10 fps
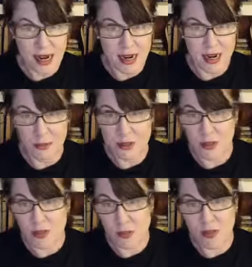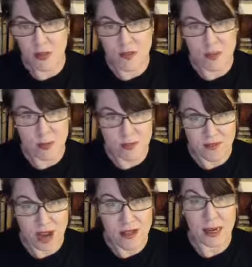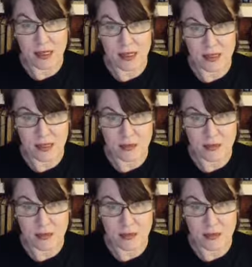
And I was only with him for about 5 minutes.